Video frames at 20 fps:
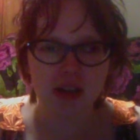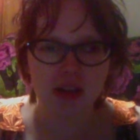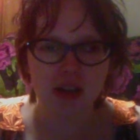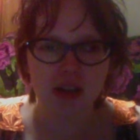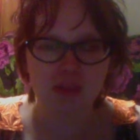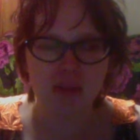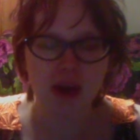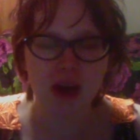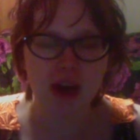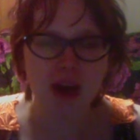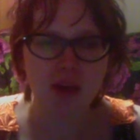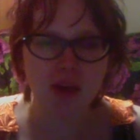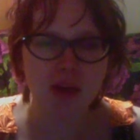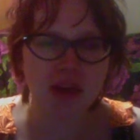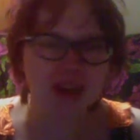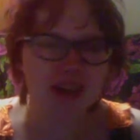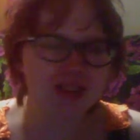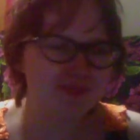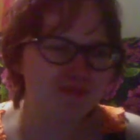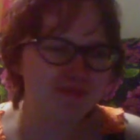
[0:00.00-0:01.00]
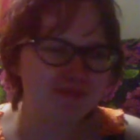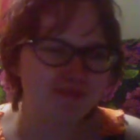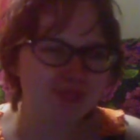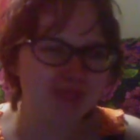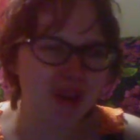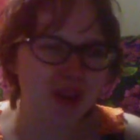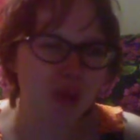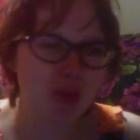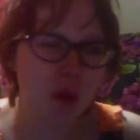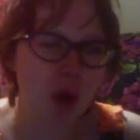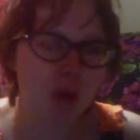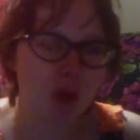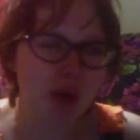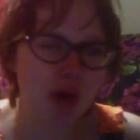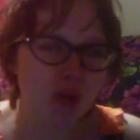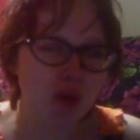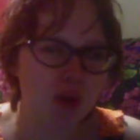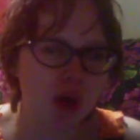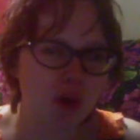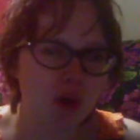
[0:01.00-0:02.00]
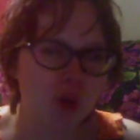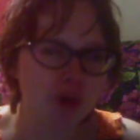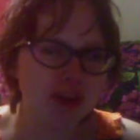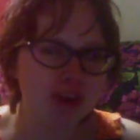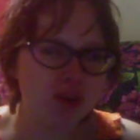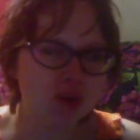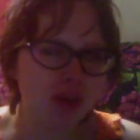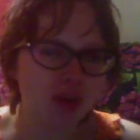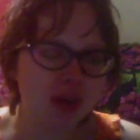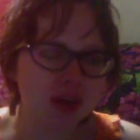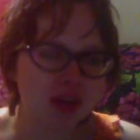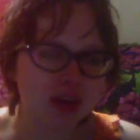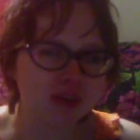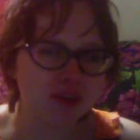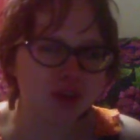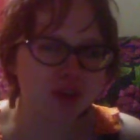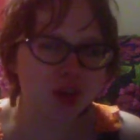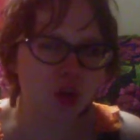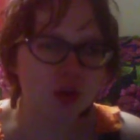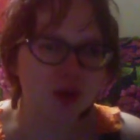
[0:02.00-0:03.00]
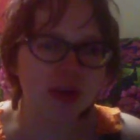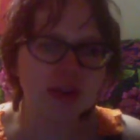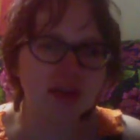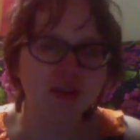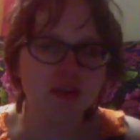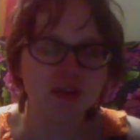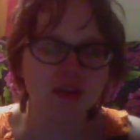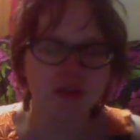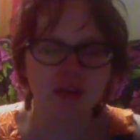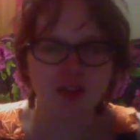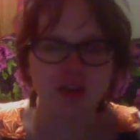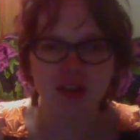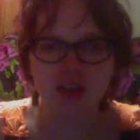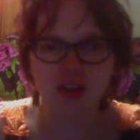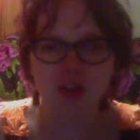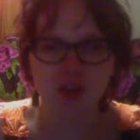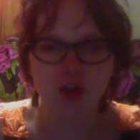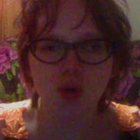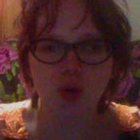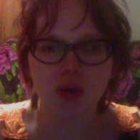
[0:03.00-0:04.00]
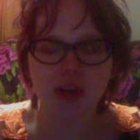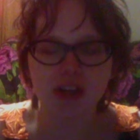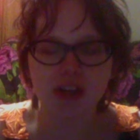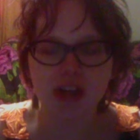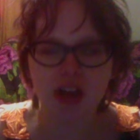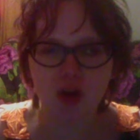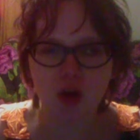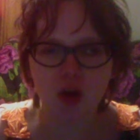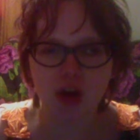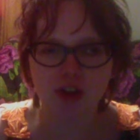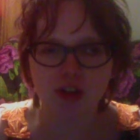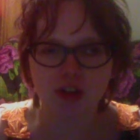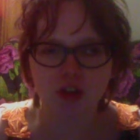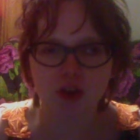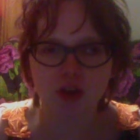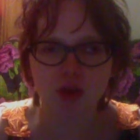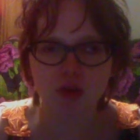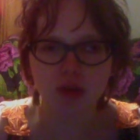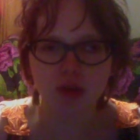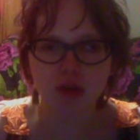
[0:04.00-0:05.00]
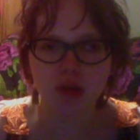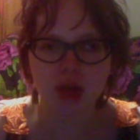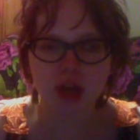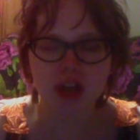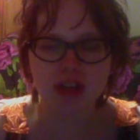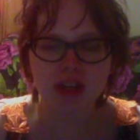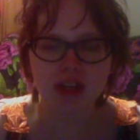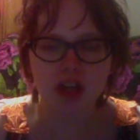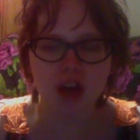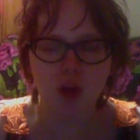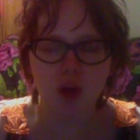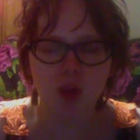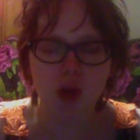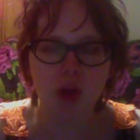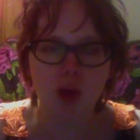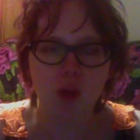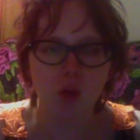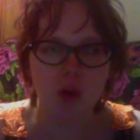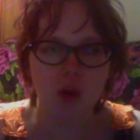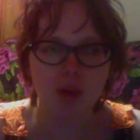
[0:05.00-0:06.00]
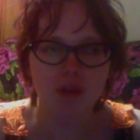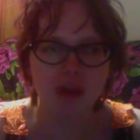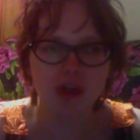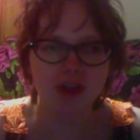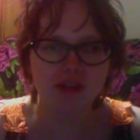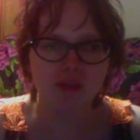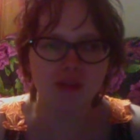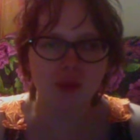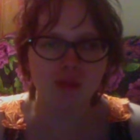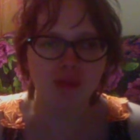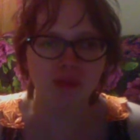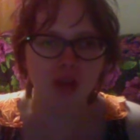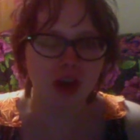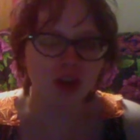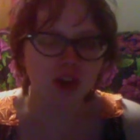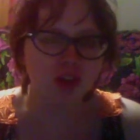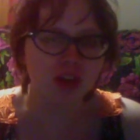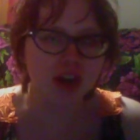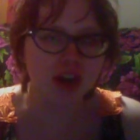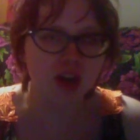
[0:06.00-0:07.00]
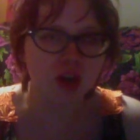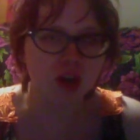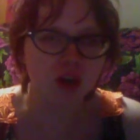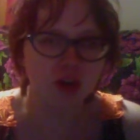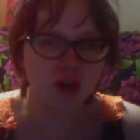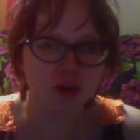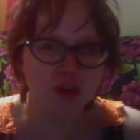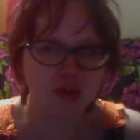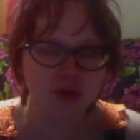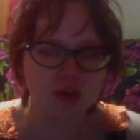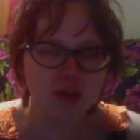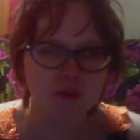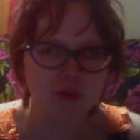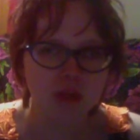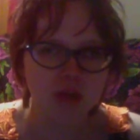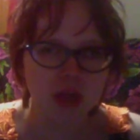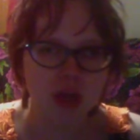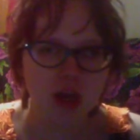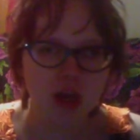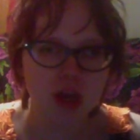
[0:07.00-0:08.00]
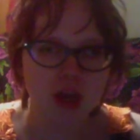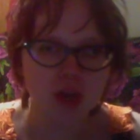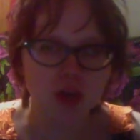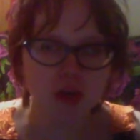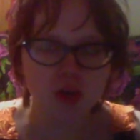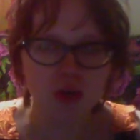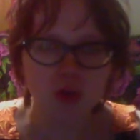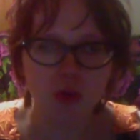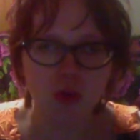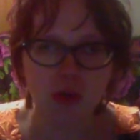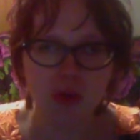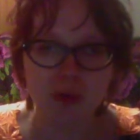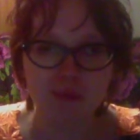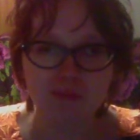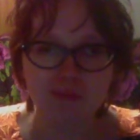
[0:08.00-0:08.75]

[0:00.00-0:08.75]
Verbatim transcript: but I mean, when you look at token token characters like uh, Webby from DuckTales, who